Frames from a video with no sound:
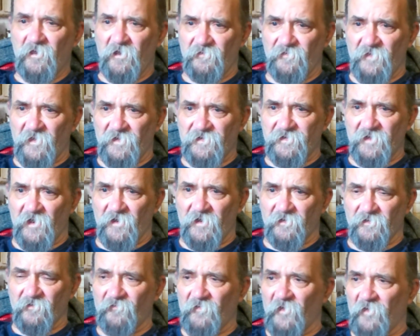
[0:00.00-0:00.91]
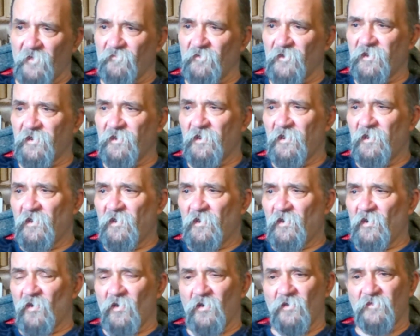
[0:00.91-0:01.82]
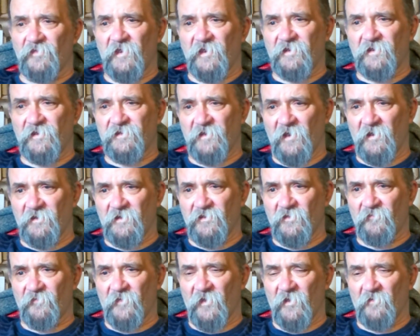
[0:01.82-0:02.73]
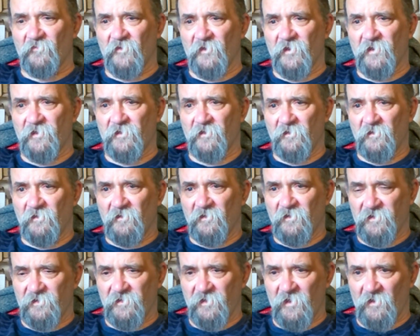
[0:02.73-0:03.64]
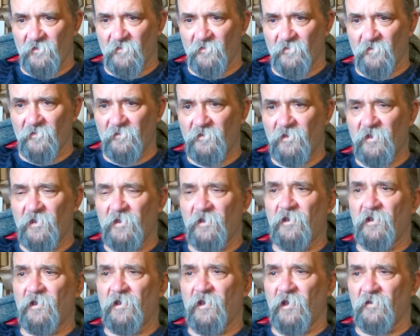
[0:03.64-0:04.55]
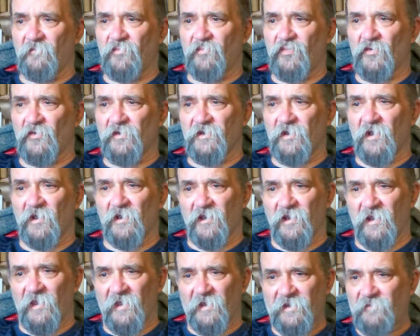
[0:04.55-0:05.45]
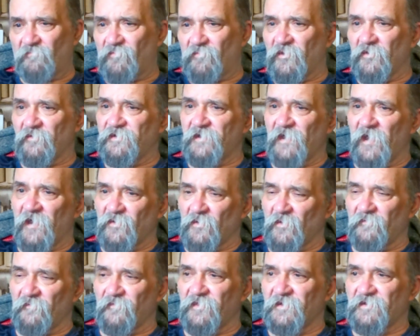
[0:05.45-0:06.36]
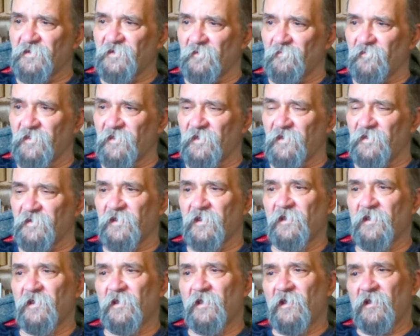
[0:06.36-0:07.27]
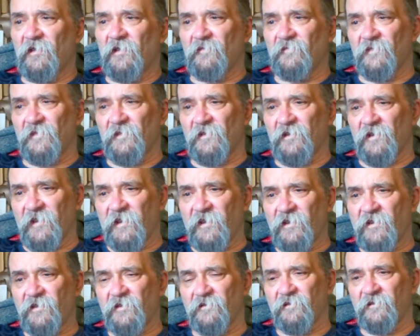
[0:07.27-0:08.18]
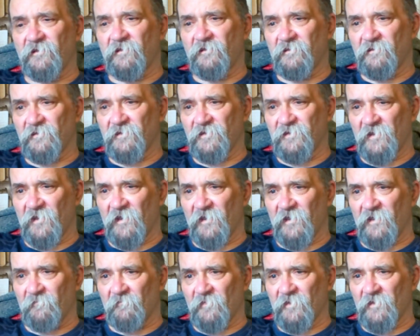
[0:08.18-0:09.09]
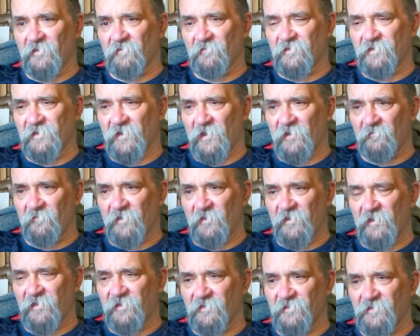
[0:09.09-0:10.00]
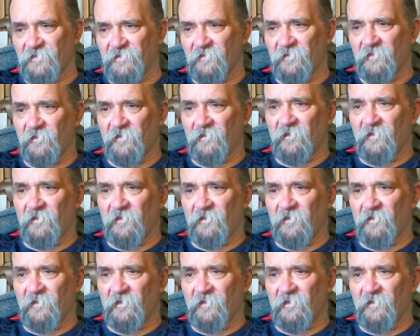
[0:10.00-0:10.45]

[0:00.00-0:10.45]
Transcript: and then dyeing the fabric, or they dyed the fabric yellow and put a light blue dye over the top of that. The Lincoln dye makers